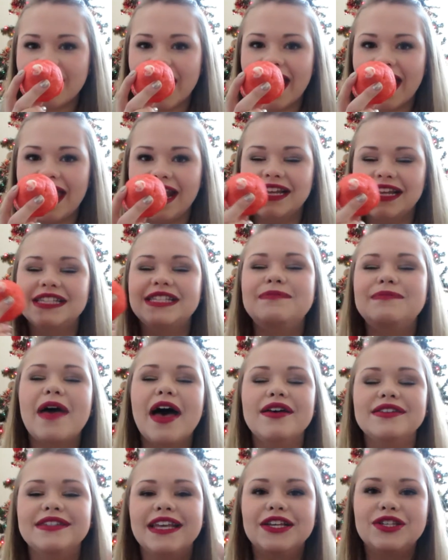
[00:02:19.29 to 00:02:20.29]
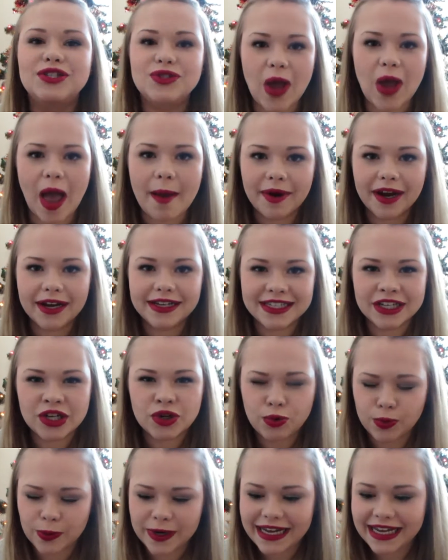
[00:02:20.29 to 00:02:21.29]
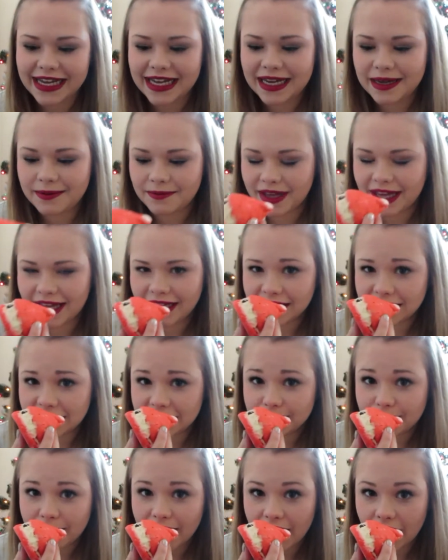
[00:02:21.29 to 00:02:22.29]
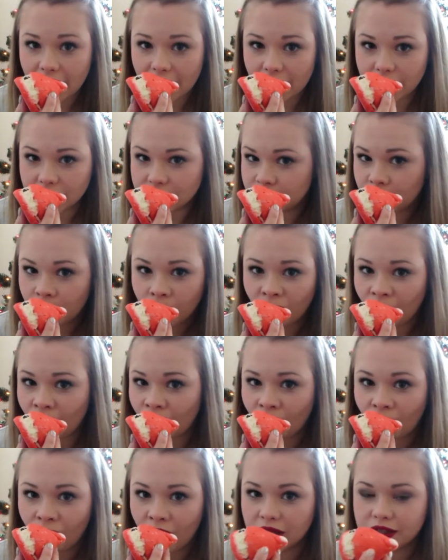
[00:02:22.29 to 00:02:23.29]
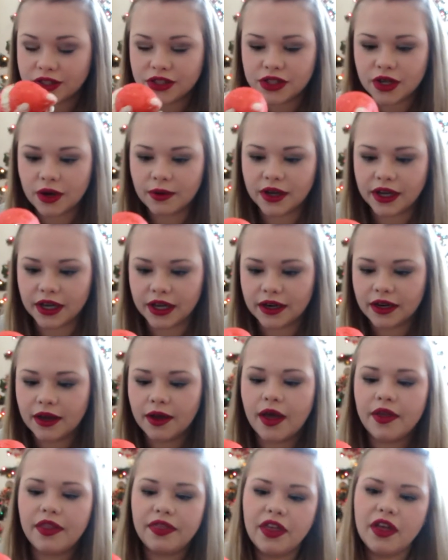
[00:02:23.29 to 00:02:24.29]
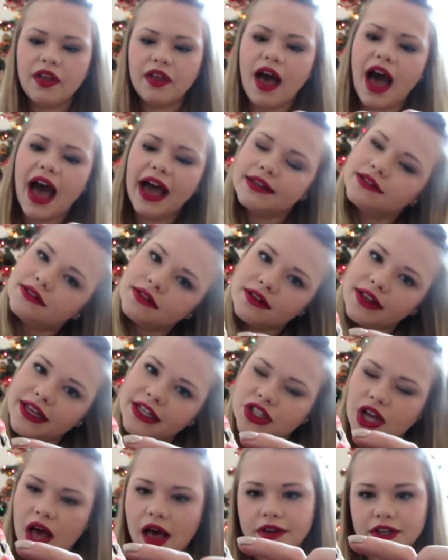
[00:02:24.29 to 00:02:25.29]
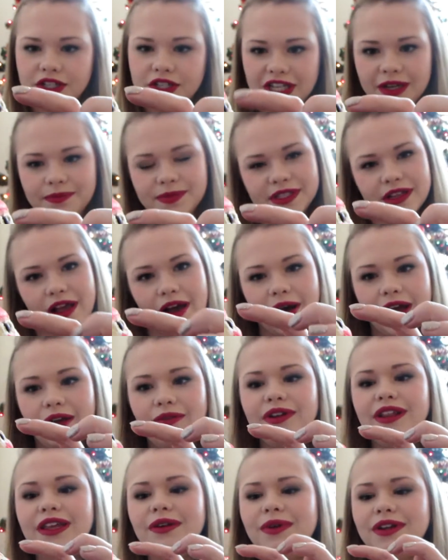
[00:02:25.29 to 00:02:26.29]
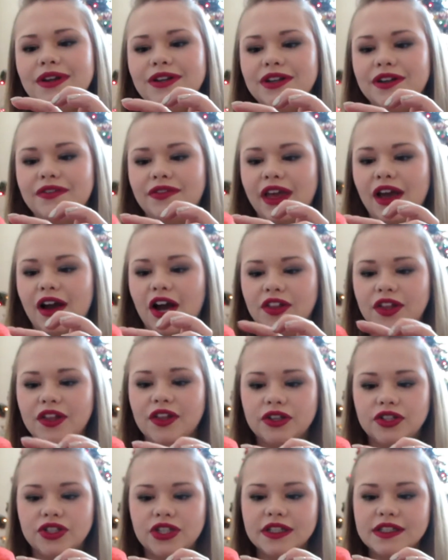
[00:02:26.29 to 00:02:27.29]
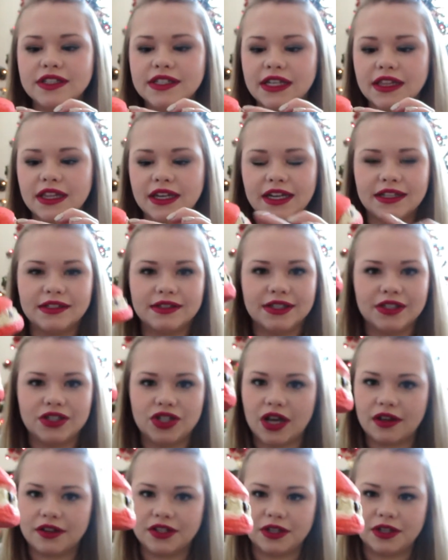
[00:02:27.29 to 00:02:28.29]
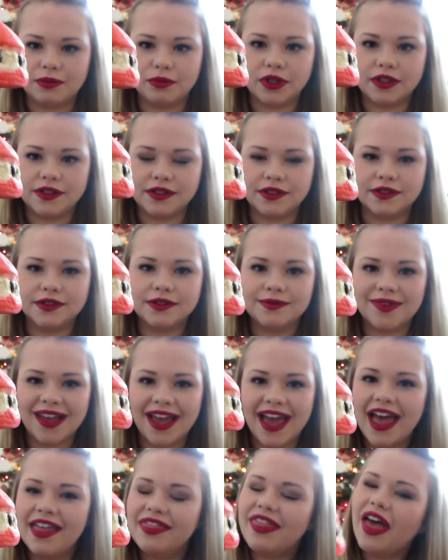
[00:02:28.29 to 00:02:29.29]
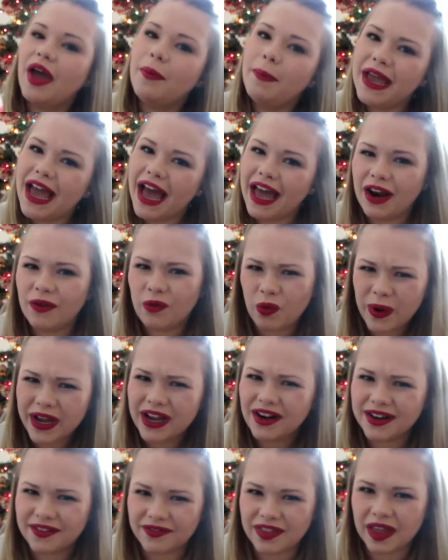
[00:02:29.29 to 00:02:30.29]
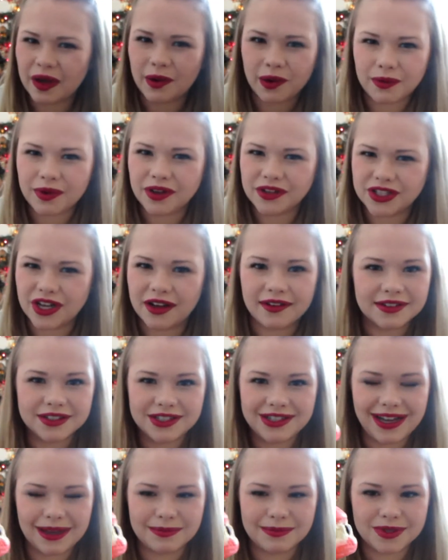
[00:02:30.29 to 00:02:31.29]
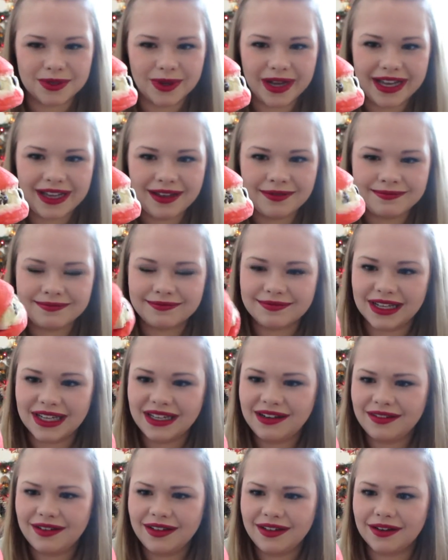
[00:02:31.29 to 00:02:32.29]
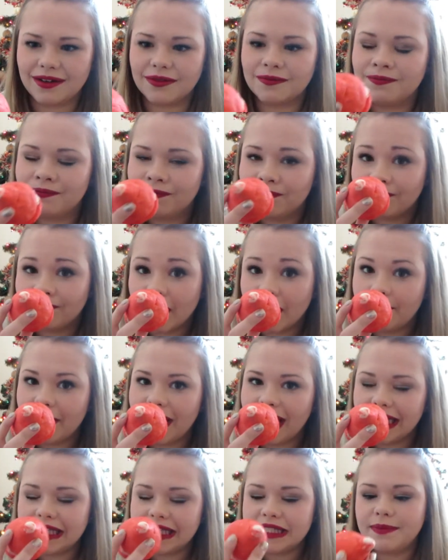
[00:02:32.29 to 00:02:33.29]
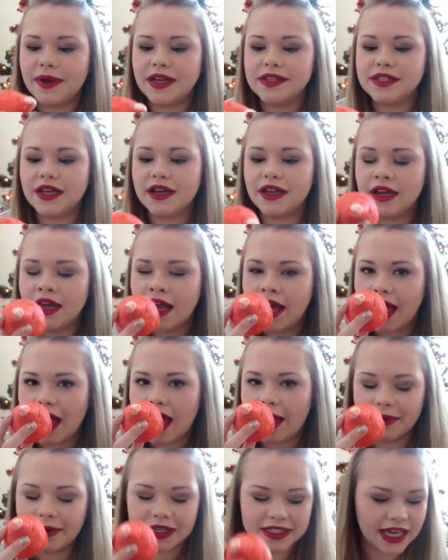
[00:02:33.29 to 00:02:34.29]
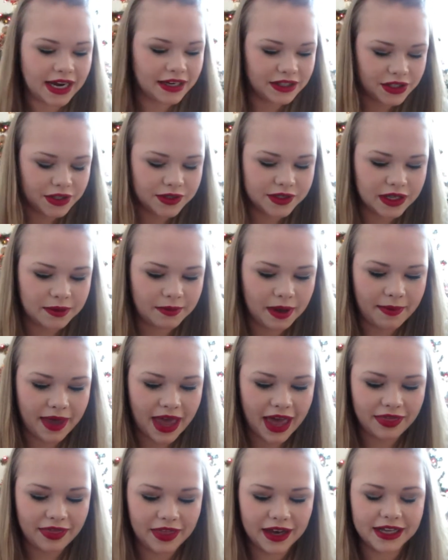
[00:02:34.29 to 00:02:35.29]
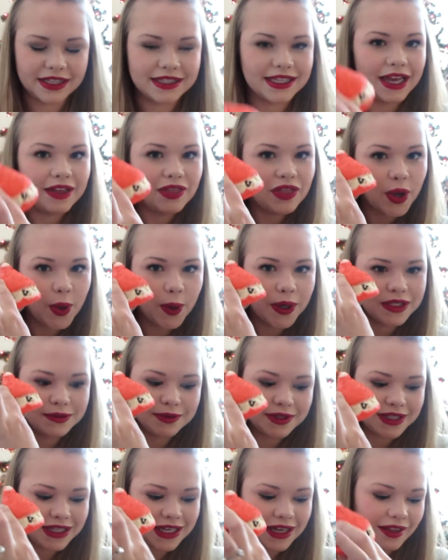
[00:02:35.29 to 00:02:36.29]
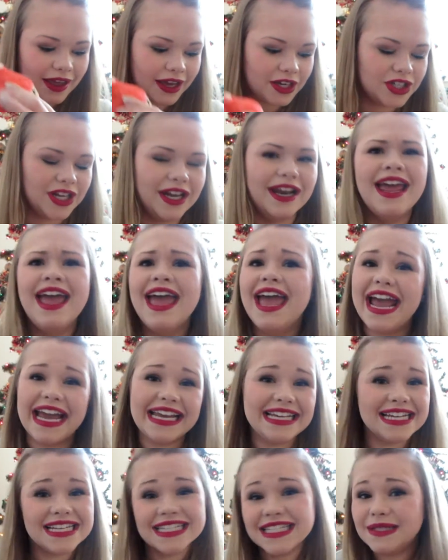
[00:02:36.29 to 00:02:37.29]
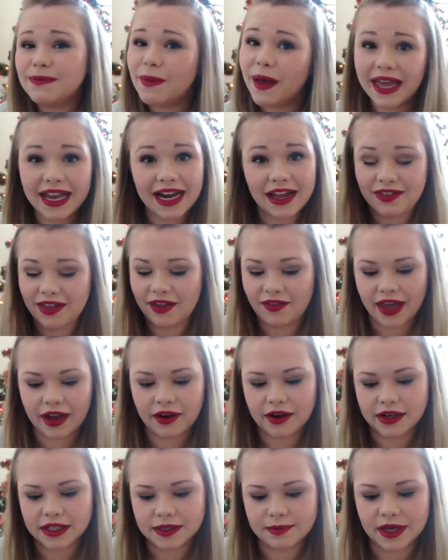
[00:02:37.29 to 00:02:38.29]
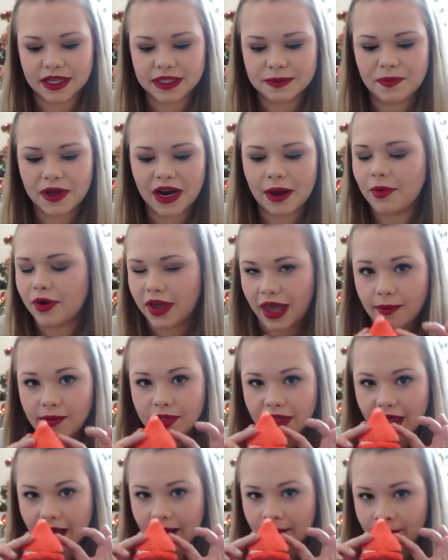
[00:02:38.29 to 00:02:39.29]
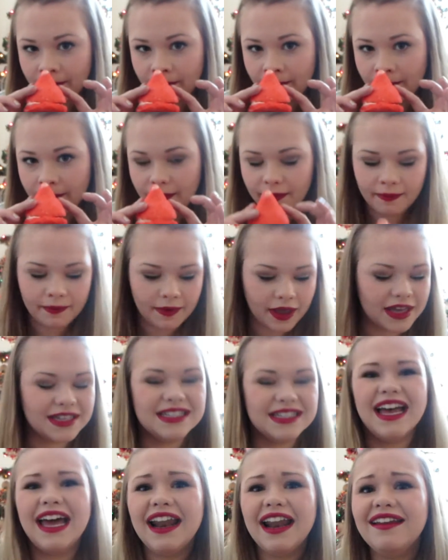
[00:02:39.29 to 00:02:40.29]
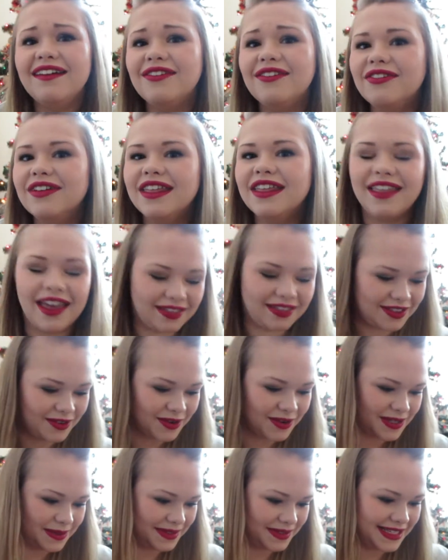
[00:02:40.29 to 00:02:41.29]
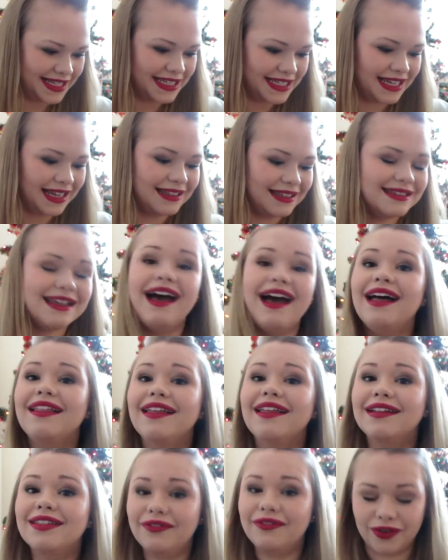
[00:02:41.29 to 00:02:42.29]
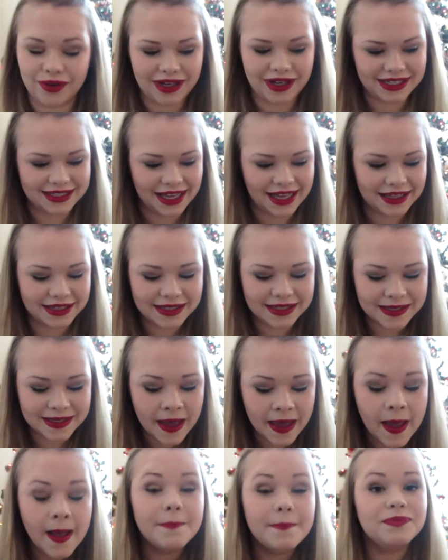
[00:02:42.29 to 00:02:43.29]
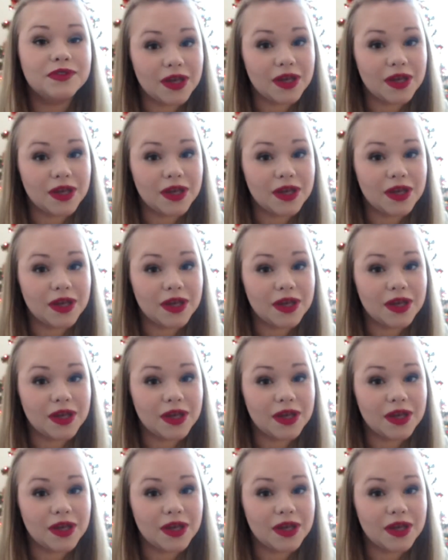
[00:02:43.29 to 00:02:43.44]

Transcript: And it smells like strawberries and cream. It smells so good. The eyes look like chocolate chips though. I really wonder if they are. They look just like the Nestle's chocolate chip morsels. That'd be kind of weird if they were real chocolate chips, right? I don't know. But it smells good. I'm excited to use it in my bath, and it's like the Christmassy collection. It doesn't smell anything like Christmas, but I'm okay with that. Because I don't really like the Christmassy scents. I like the fruity scents.